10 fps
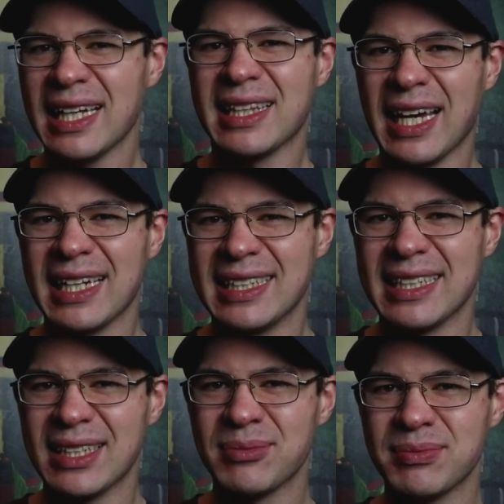You get the
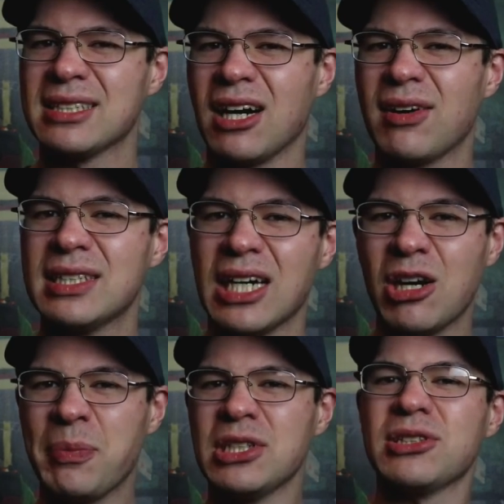idea. As always,
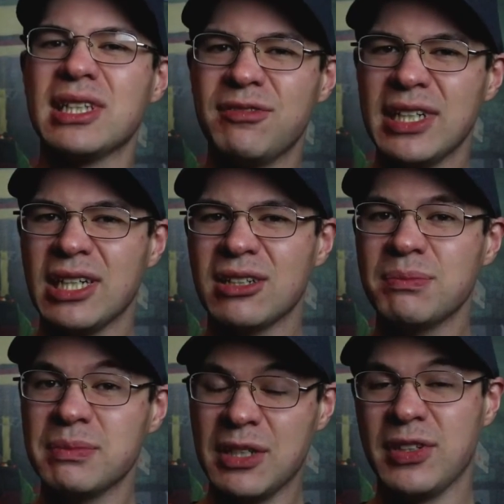I hope you enjoyed the
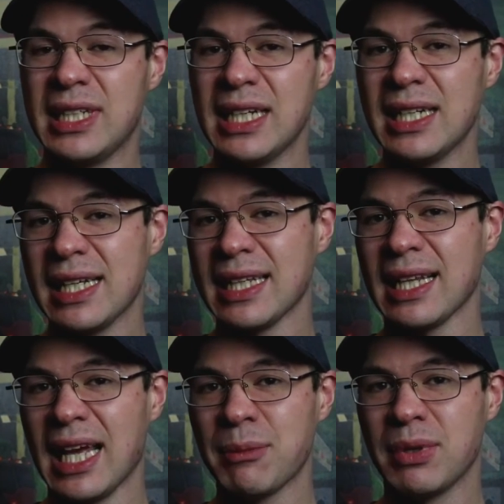video. If you did, hit
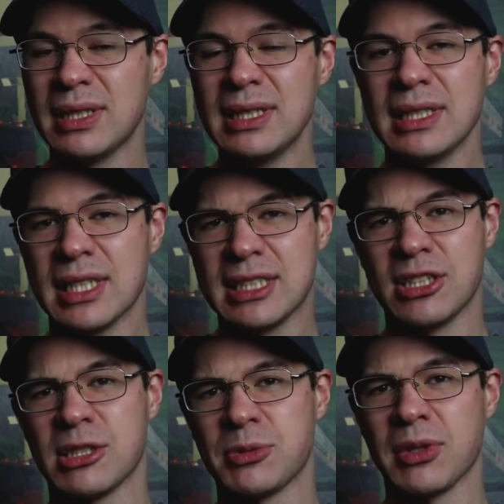that like button.
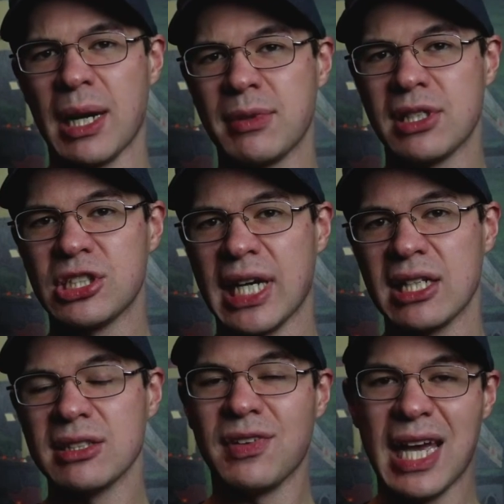Consider subscribing to the
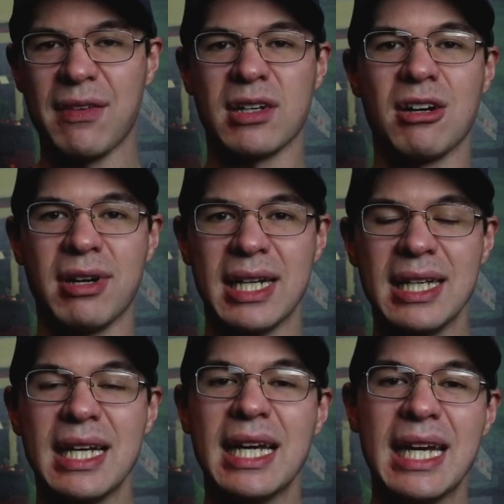channel if you haven't
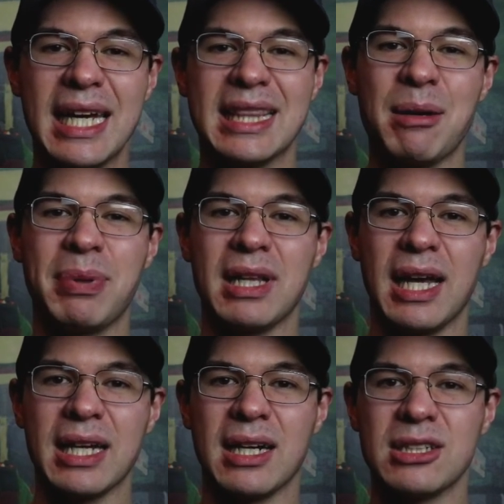already. Hit that
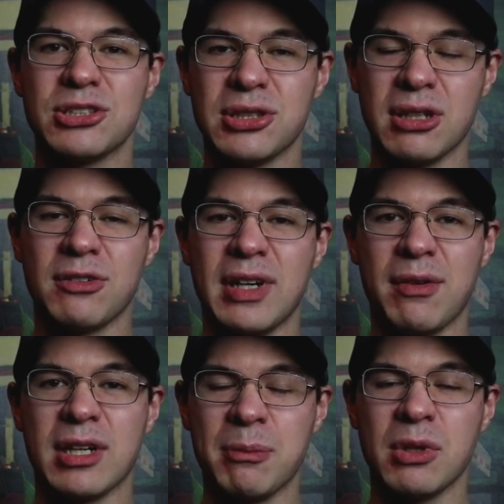bell icon so you're
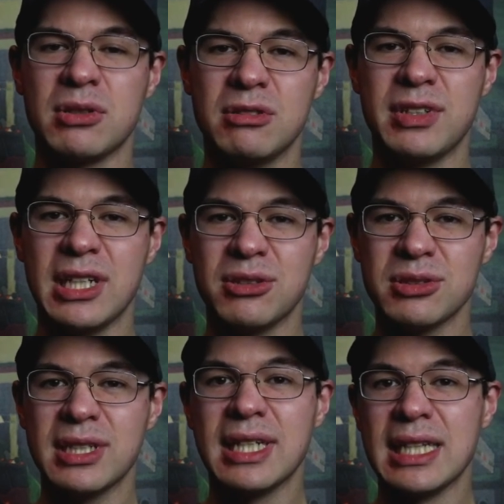notified when I upload new
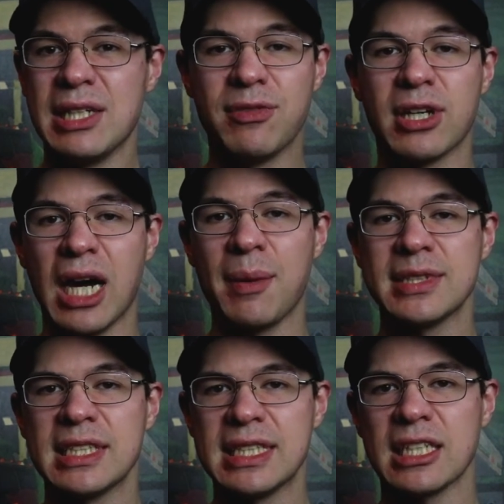videos. Leave your
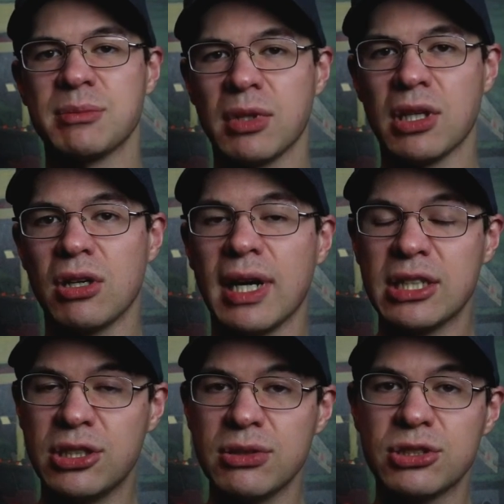comments in the section below.
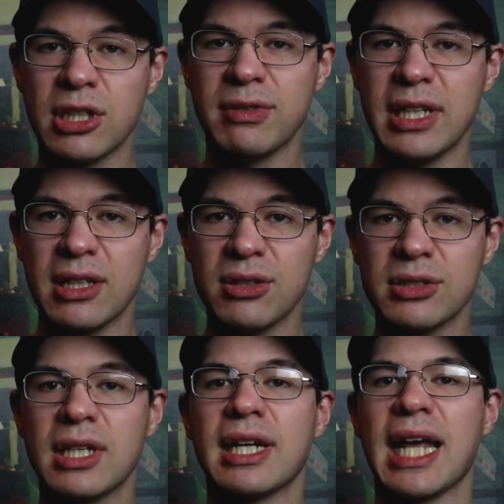I do enjoy reading
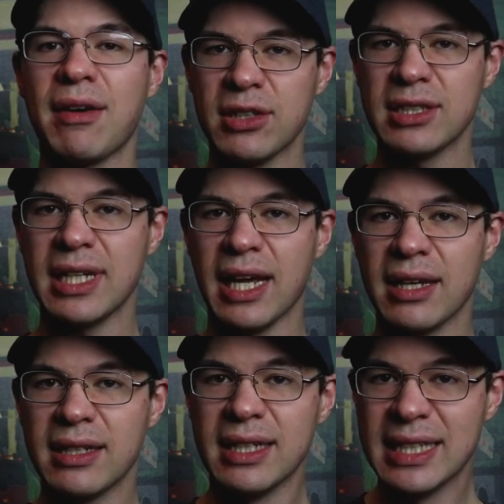those, and have a good
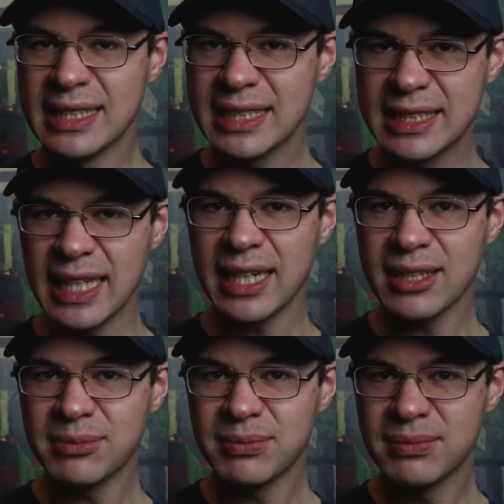day. See
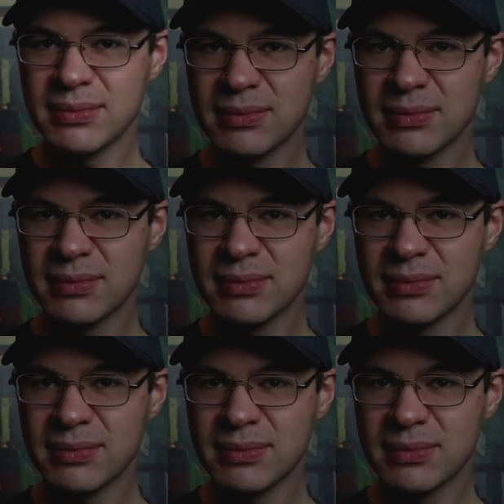ya!